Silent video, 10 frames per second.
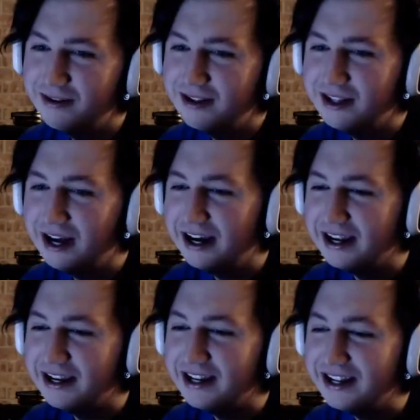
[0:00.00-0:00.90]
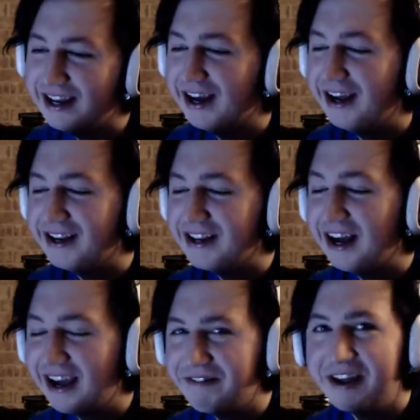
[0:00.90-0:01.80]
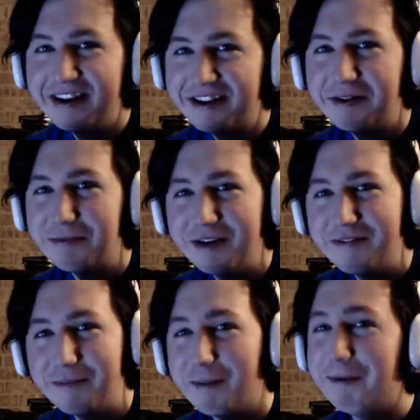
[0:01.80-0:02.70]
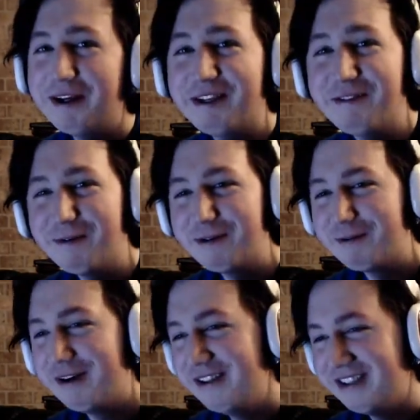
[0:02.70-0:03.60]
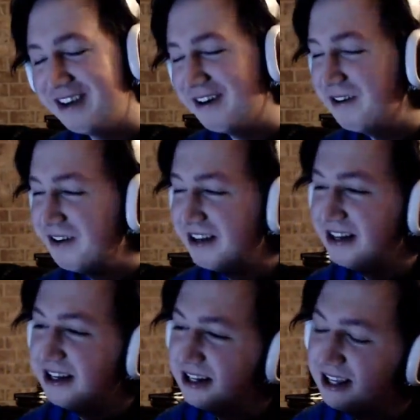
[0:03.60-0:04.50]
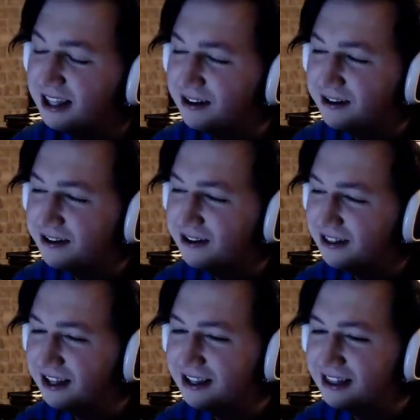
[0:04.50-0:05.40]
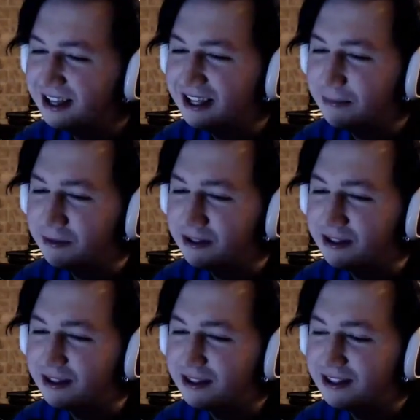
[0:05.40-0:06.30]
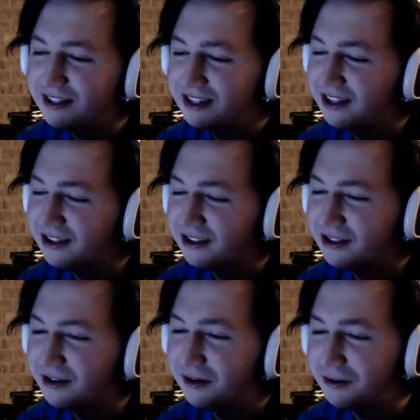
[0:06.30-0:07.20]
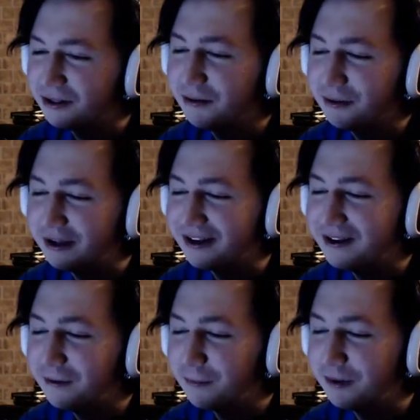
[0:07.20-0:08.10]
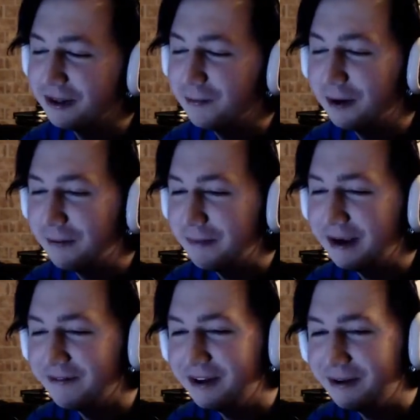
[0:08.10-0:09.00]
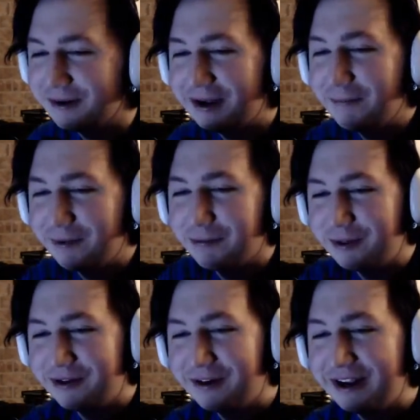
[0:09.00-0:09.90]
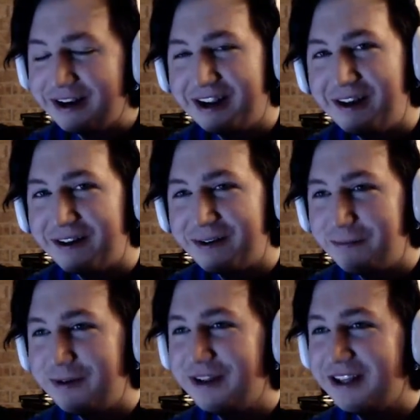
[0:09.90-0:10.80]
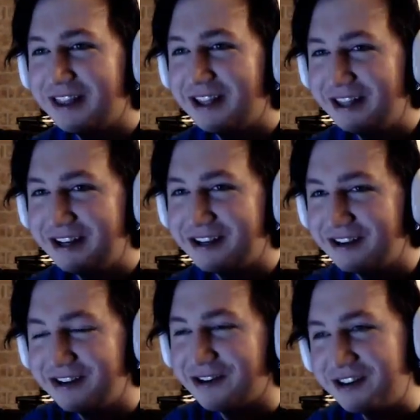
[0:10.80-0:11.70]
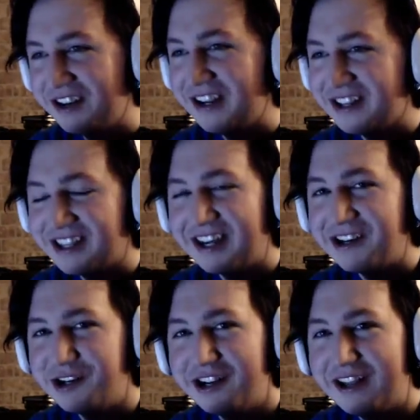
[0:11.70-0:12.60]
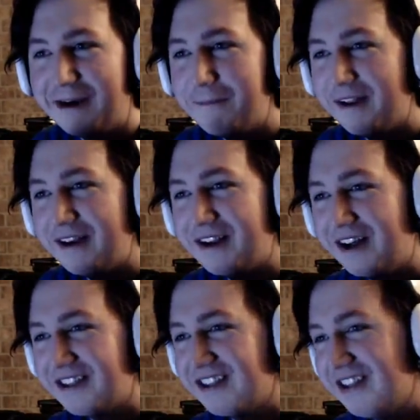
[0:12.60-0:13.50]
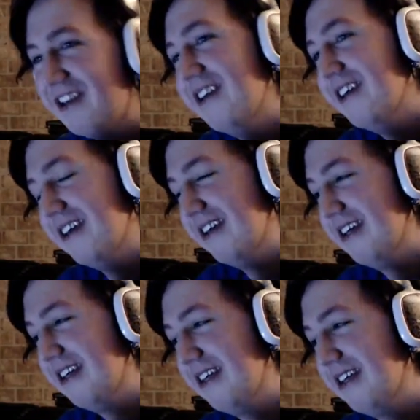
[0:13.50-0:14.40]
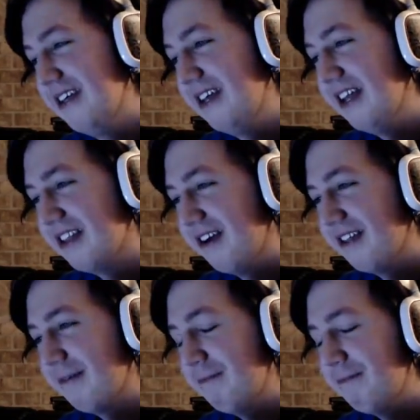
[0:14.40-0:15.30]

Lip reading: I have that clip saved on my PS4 as well. So yeah, that game is also like really well made video game with really great character abilities that lead to just insane shit happening constantly. It's awesome.